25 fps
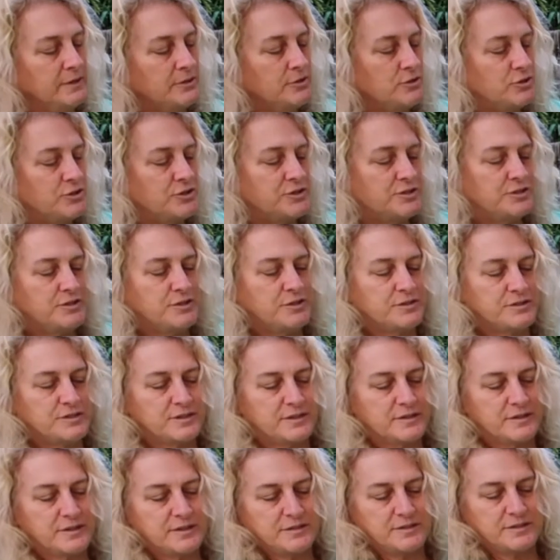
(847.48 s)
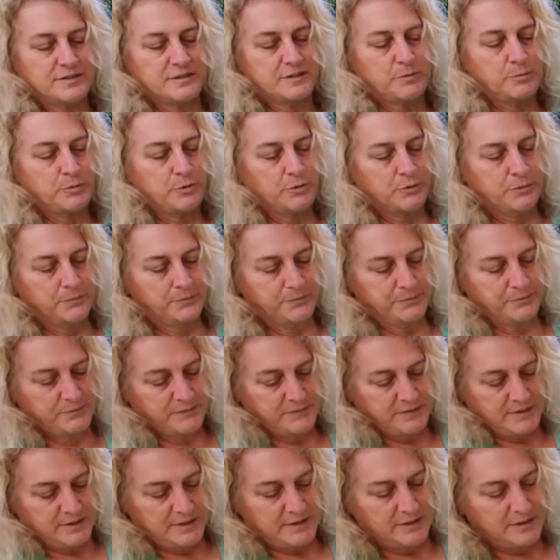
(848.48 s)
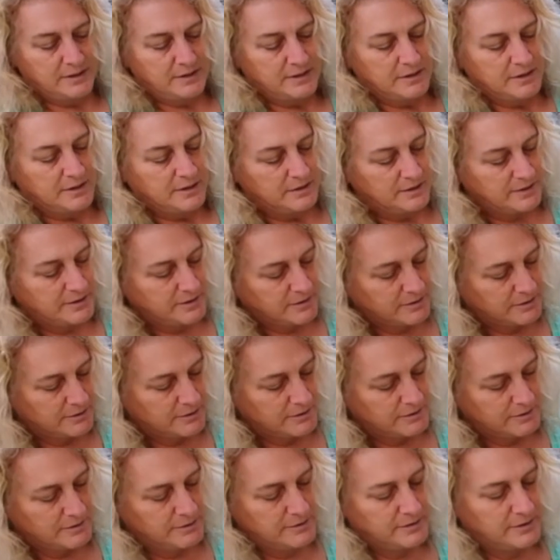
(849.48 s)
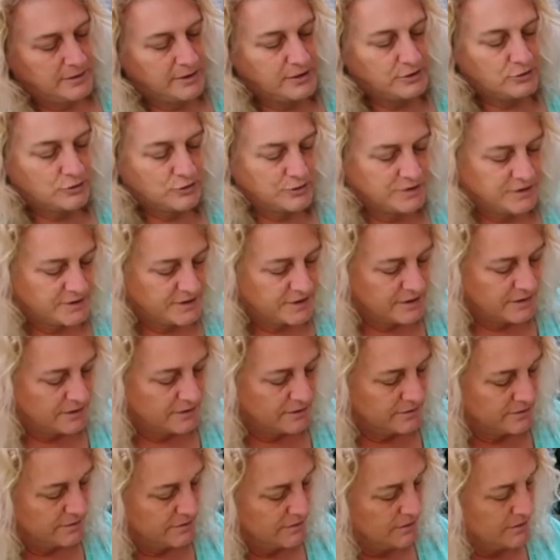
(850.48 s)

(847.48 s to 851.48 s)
just using the zipper, the interesting